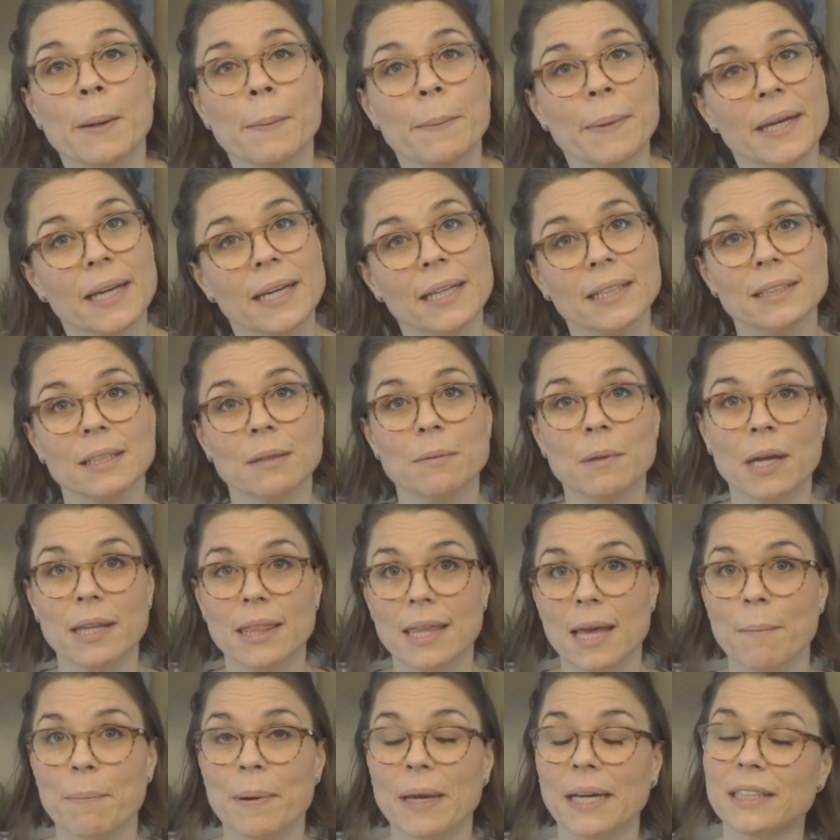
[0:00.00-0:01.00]
because I'm not
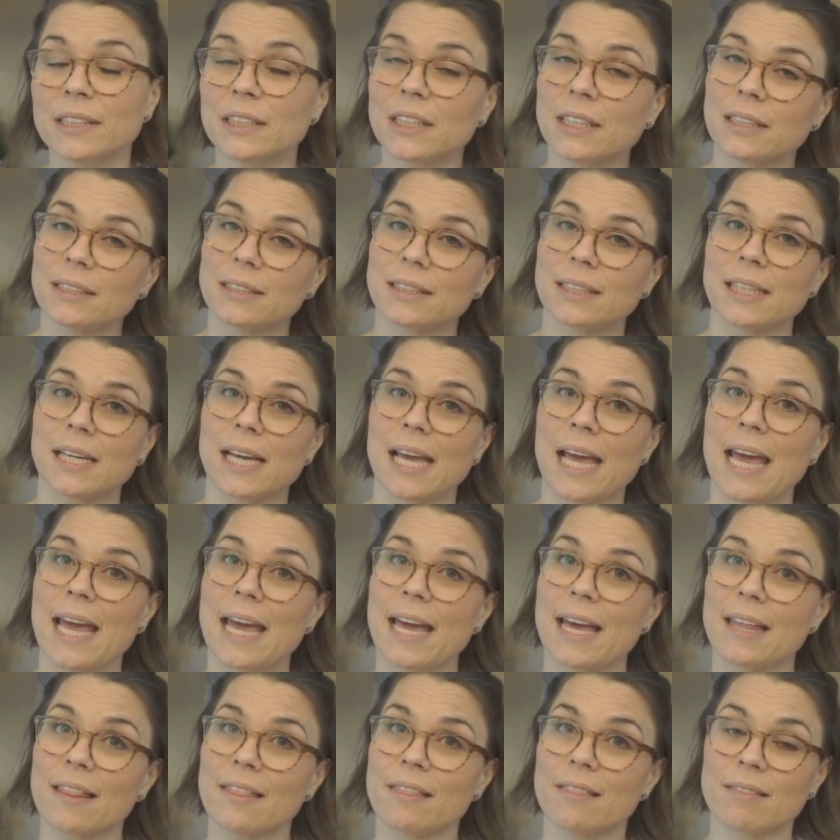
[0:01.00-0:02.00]
that patient
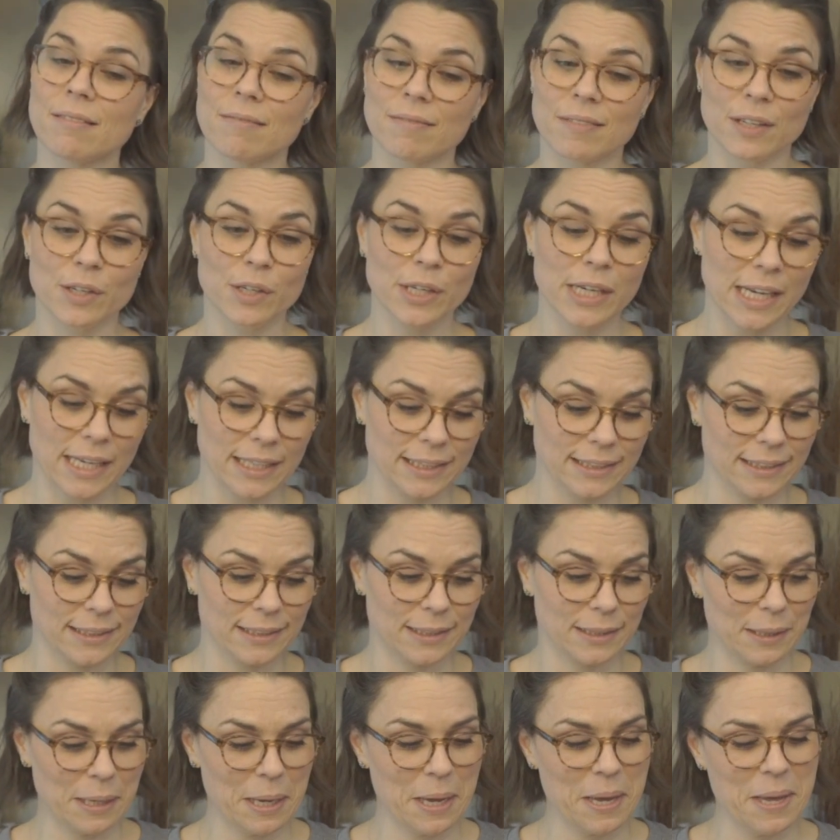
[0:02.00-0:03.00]
and they're kids.